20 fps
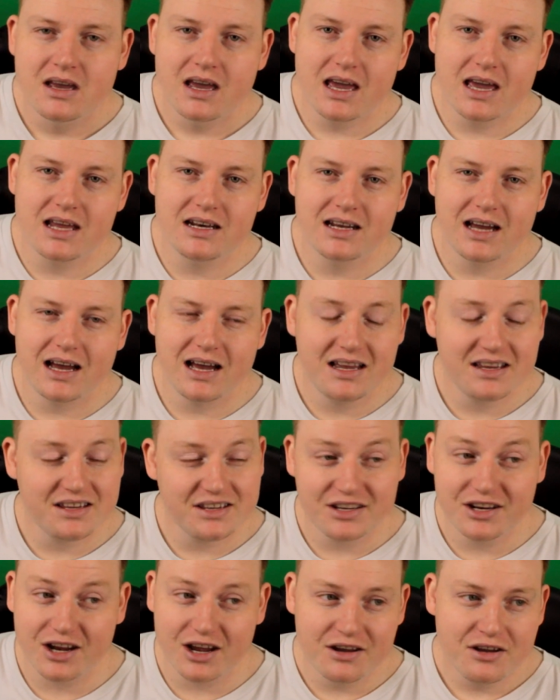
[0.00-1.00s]
And, uh,
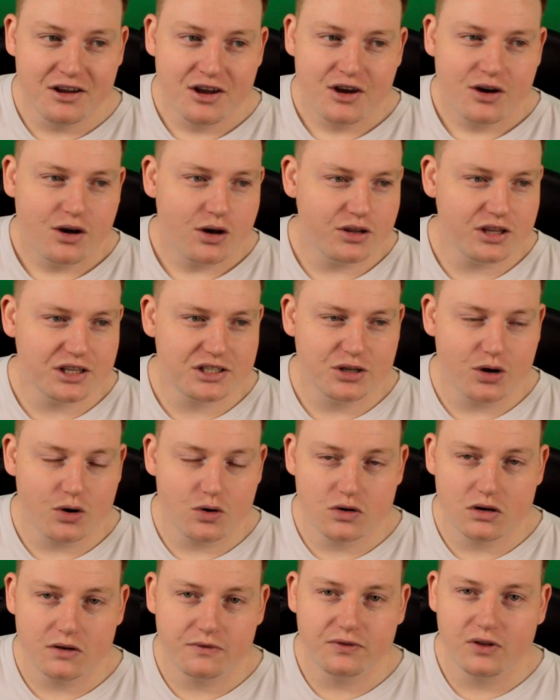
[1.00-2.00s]
you know, all the
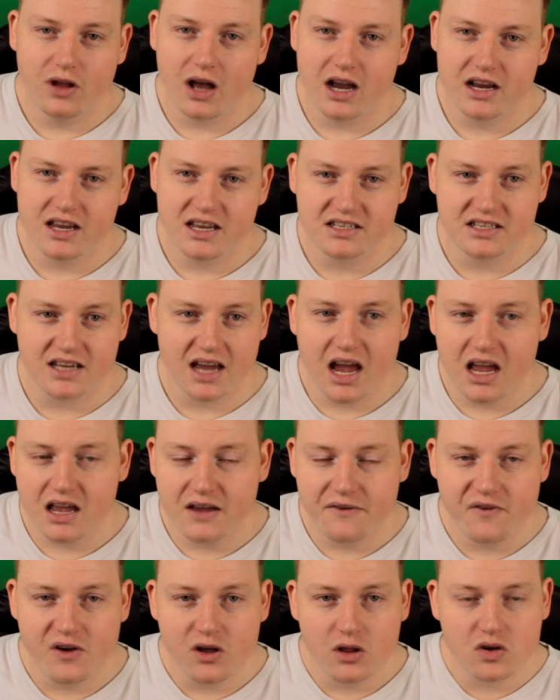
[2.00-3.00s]
talk of like, is it
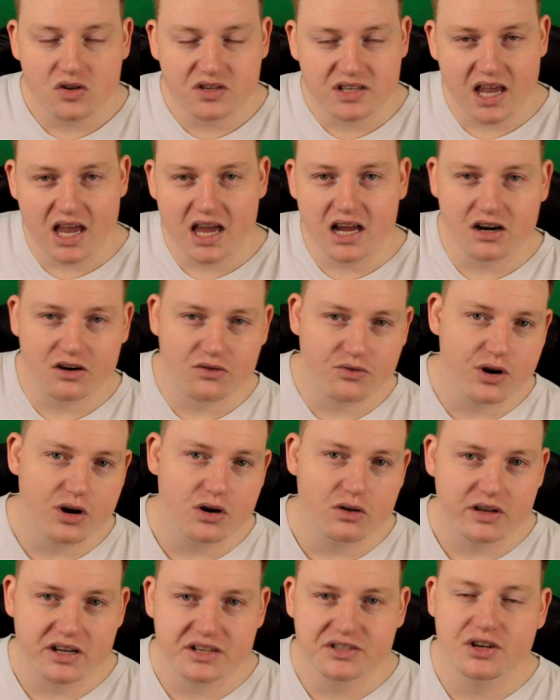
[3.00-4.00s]
AFL or is it
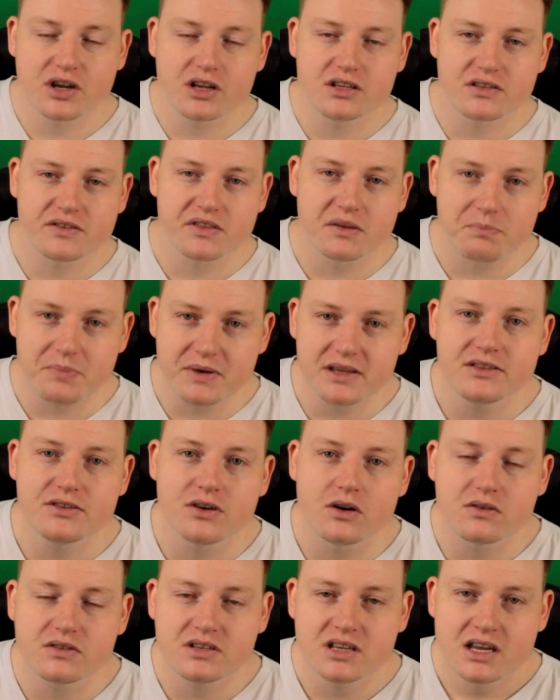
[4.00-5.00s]
NRL in terms of the big
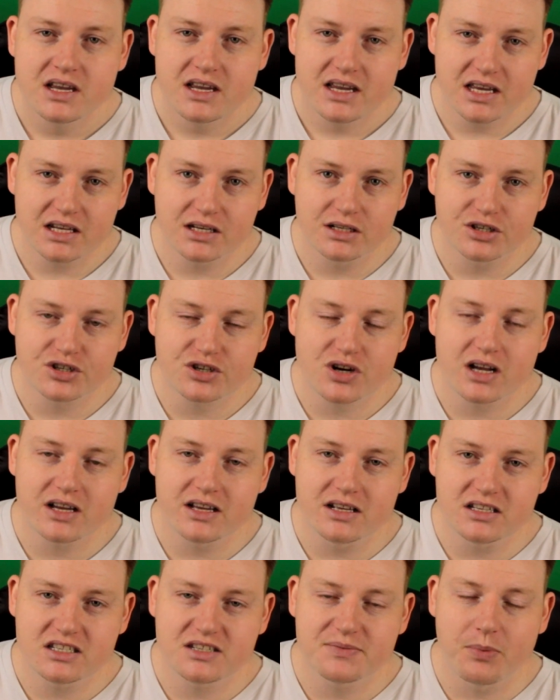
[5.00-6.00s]
dogs in
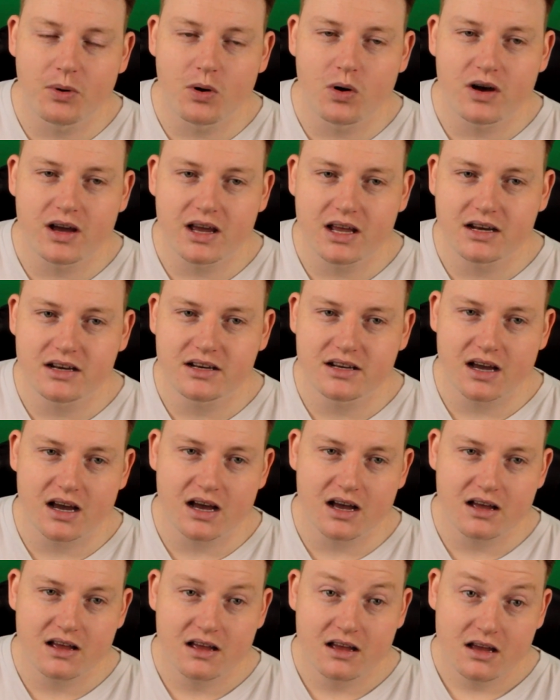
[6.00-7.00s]
Australian sport? And,
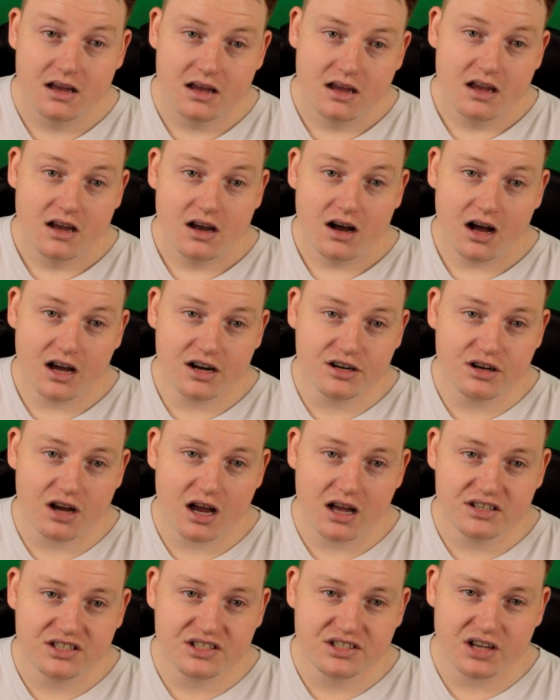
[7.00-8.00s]
uh, I don't know.
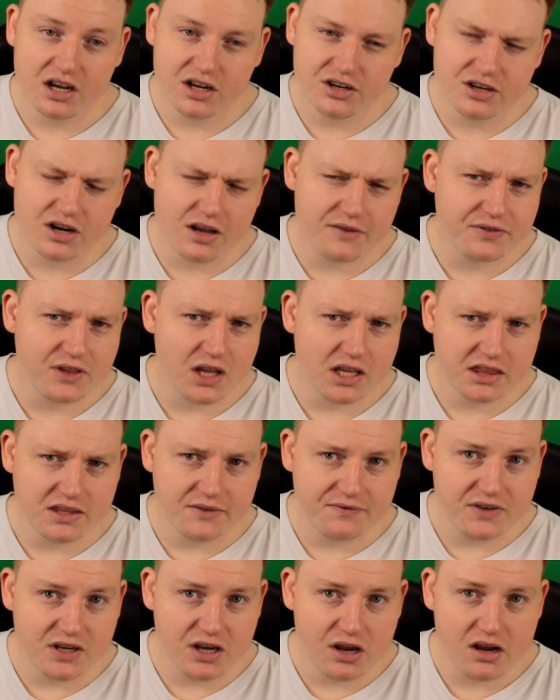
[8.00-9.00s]
I just I don't know if like the
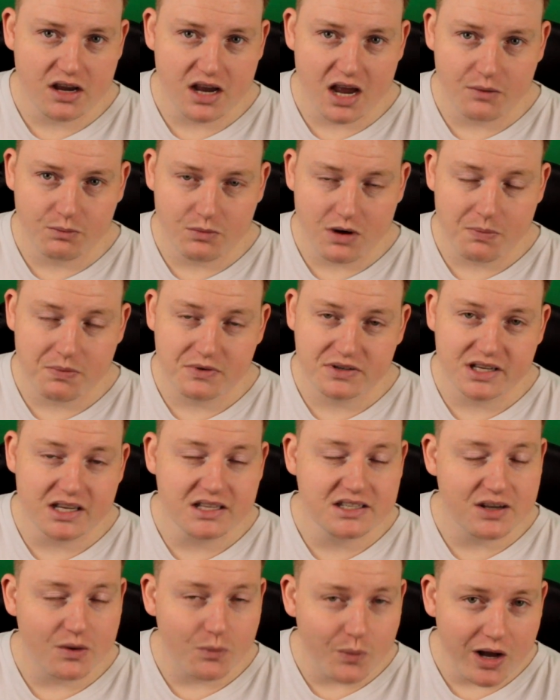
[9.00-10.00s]
video game
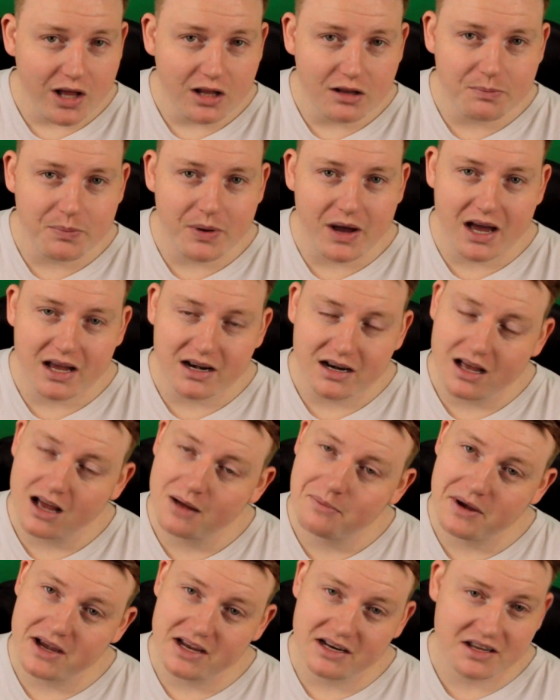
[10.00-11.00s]
represents it well, but I
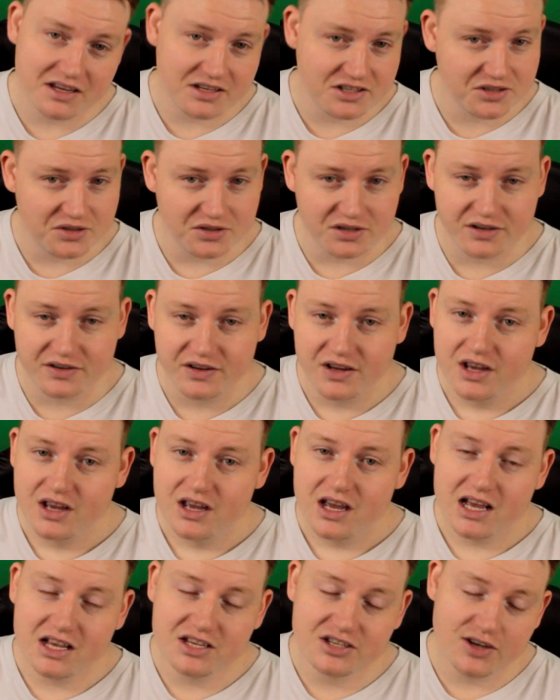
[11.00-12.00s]
mean it sort of
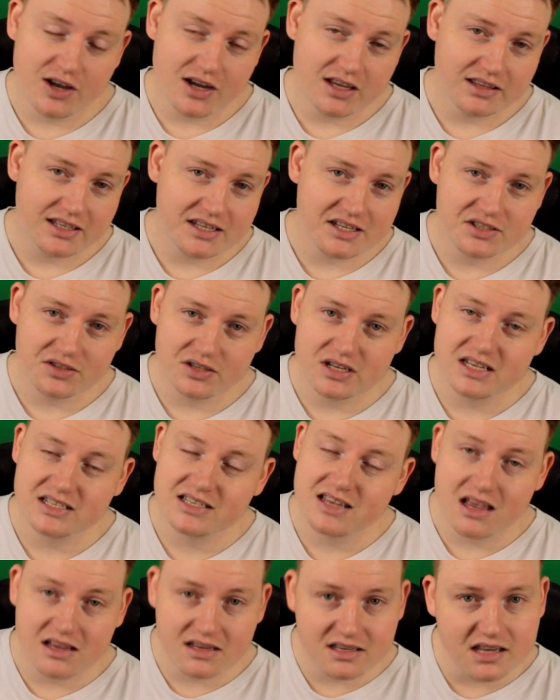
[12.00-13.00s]
it certainly sort of
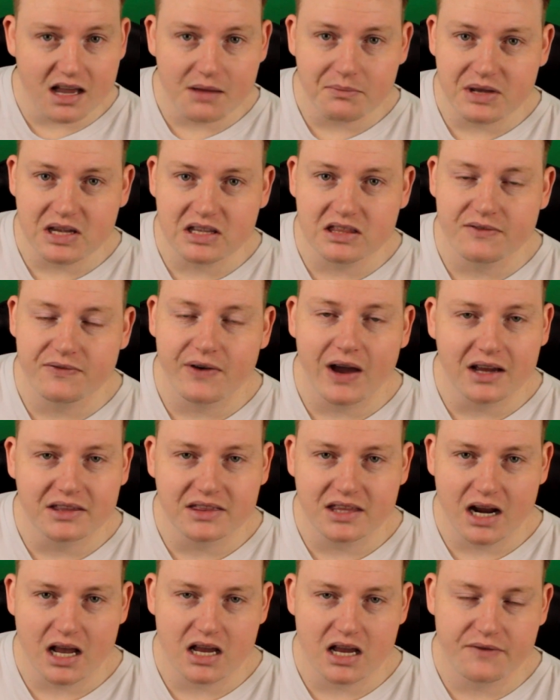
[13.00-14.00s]
says something. The fact
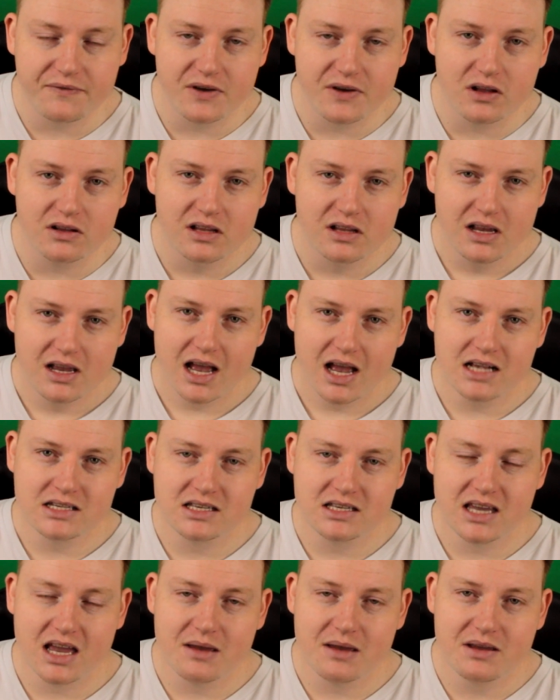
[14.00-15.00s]
that AFL has
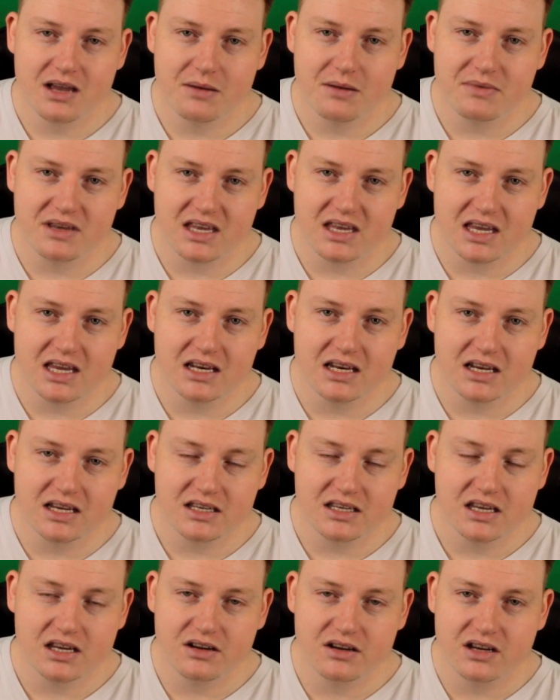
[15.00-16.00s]
the game coming in
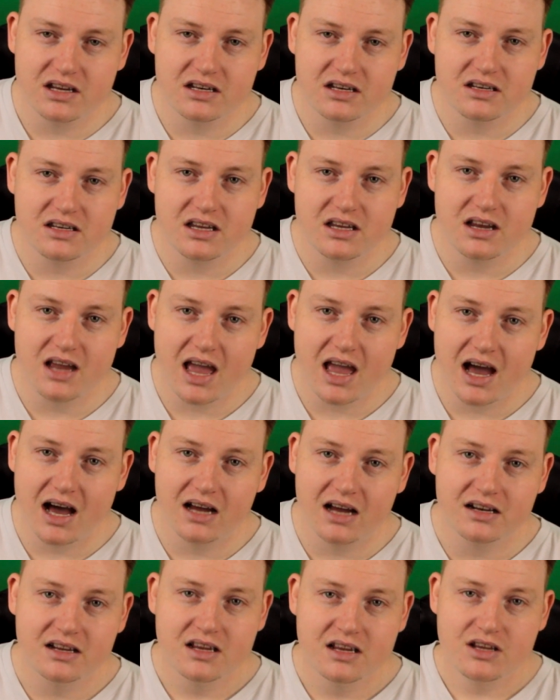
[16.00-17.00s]
year in year
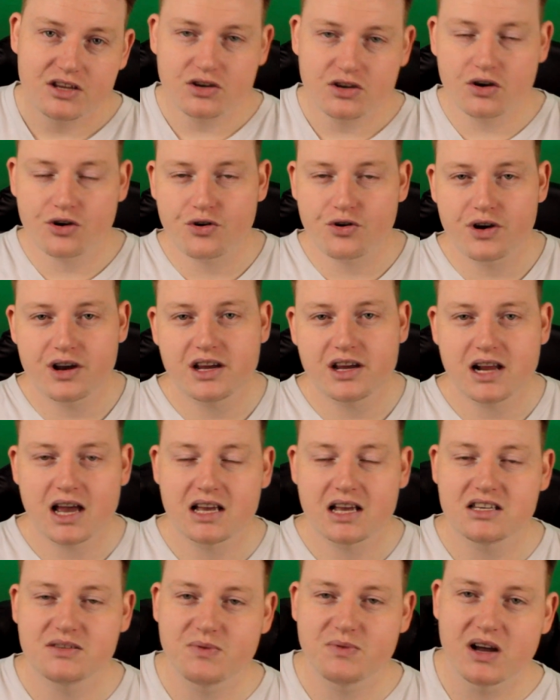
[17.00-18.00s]
out, you got cricket
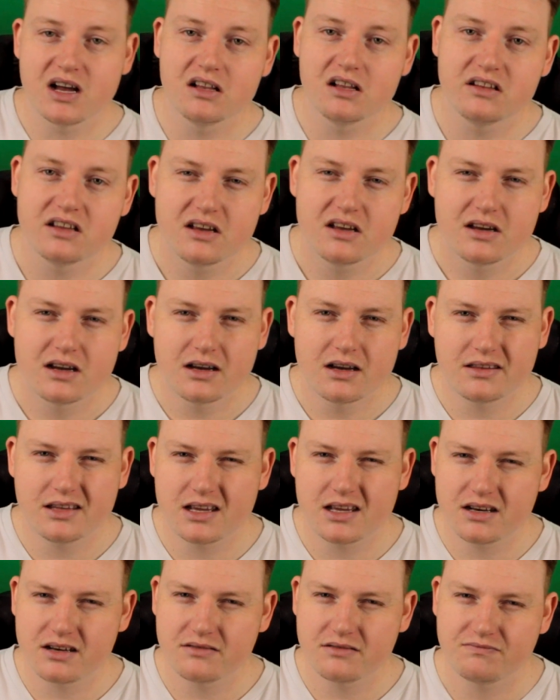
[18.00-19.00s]
as well, and
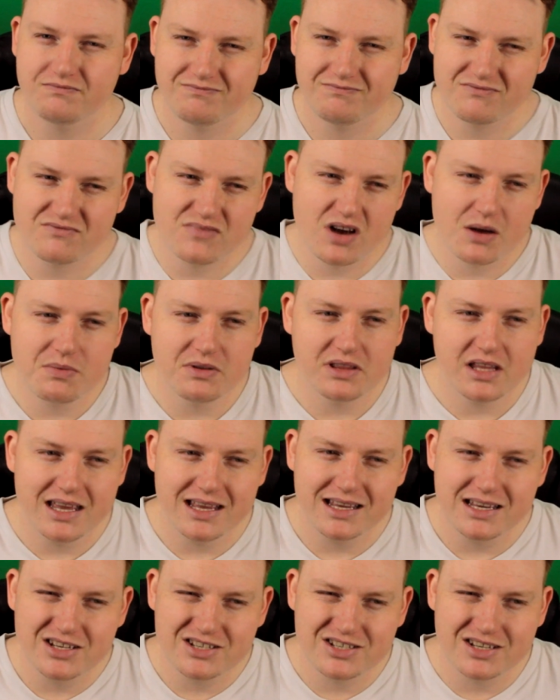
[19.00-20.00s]
then rugby
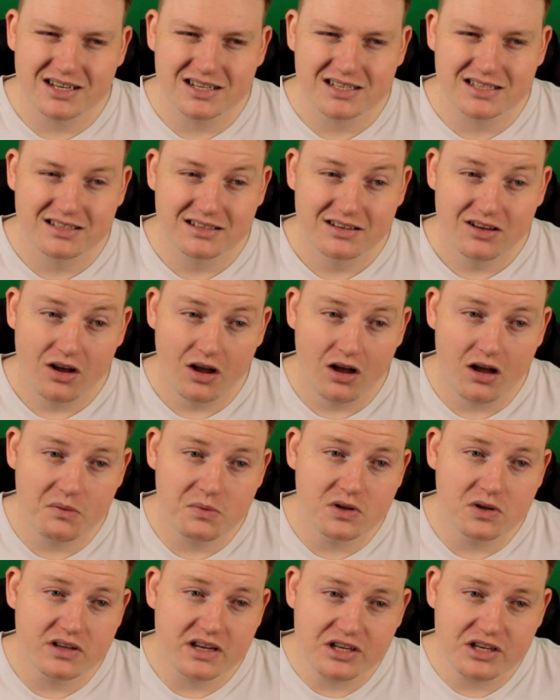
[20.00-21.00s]
league is just, oh,
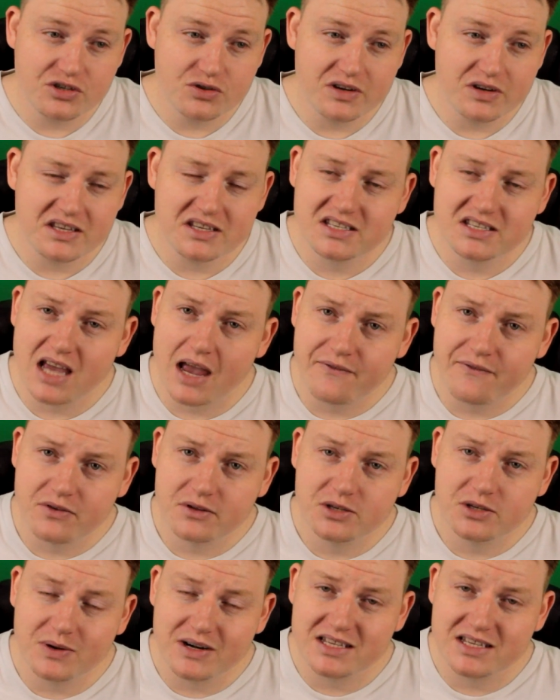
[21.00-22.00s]
well, enjoy this game
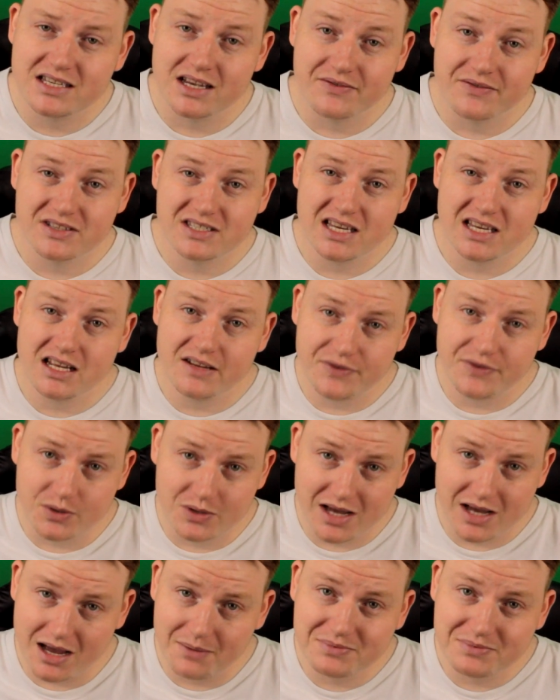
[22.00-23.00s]
from 2017. If you
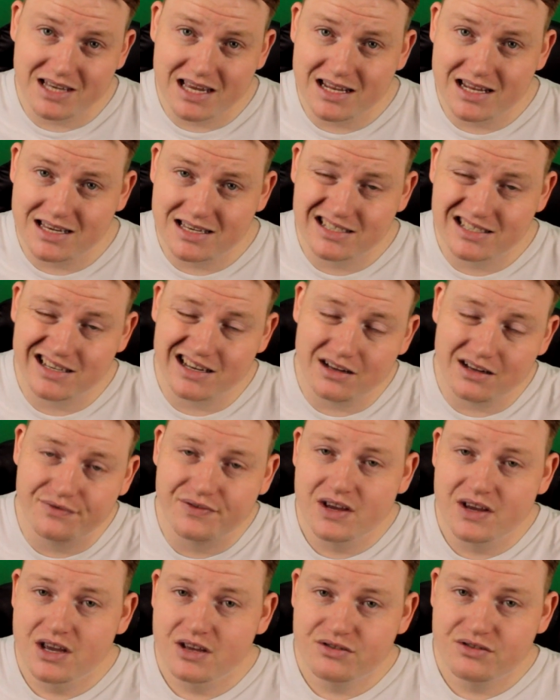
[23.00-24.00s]
want to update it
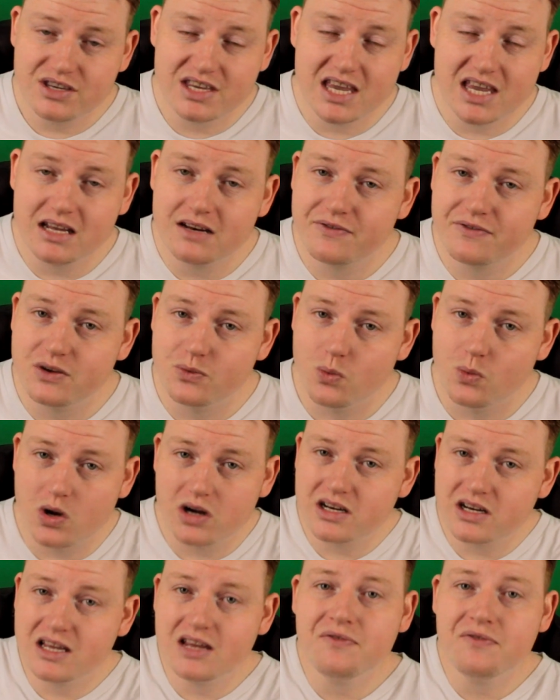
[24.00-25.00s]
yourself, you can if you
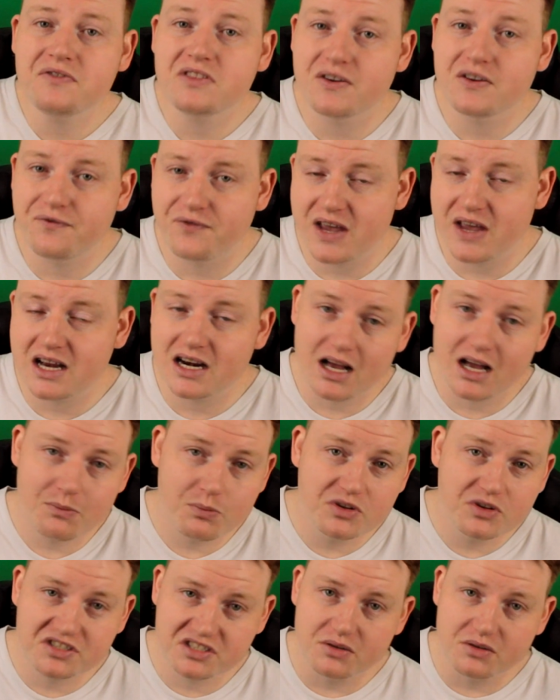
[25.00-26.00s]
want, if the fan hub
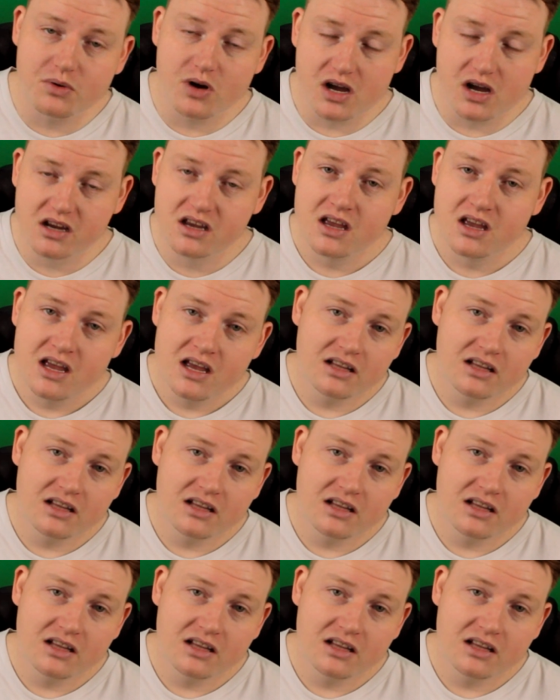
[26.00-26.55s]
wants to work.